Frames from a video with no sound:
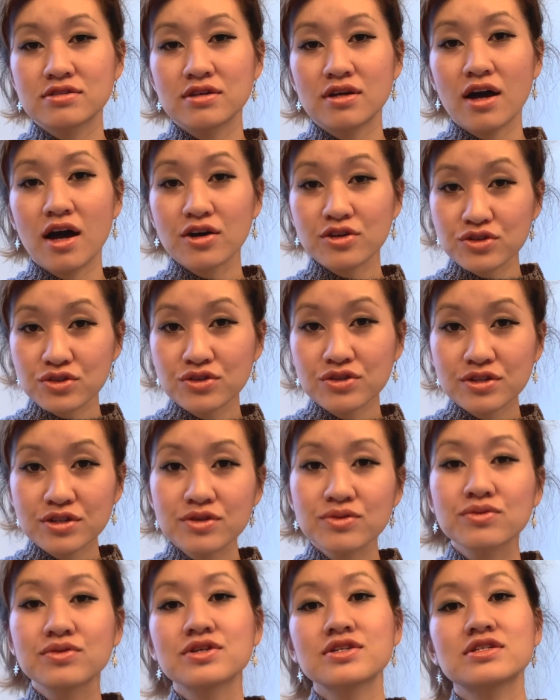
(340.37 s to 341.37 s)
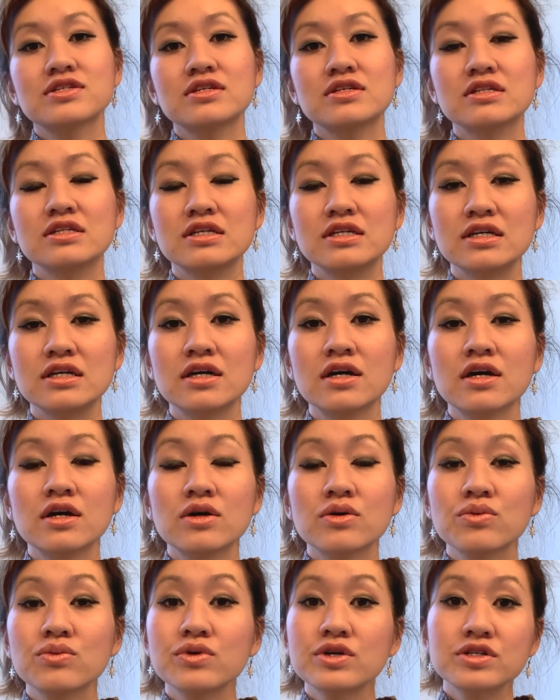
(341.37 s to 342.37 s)
actually recently
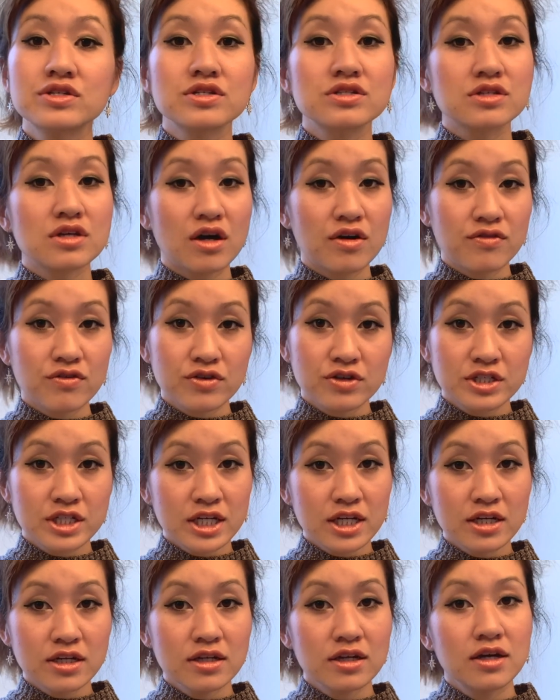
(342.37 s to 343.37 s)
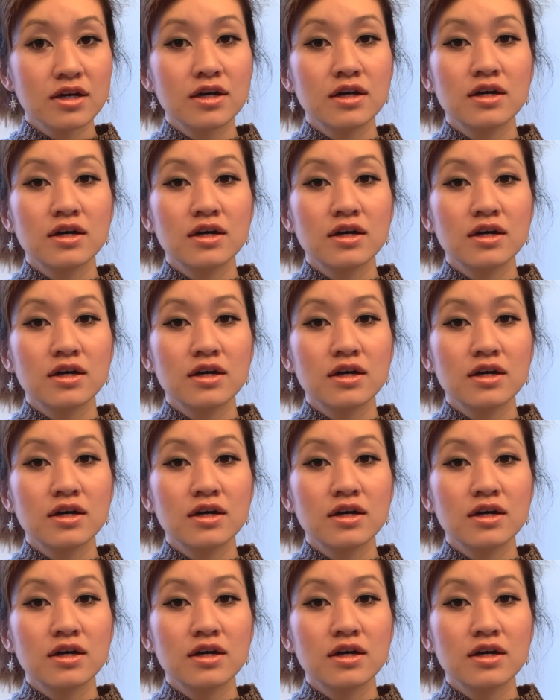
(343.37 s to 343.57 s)
rediscovered it.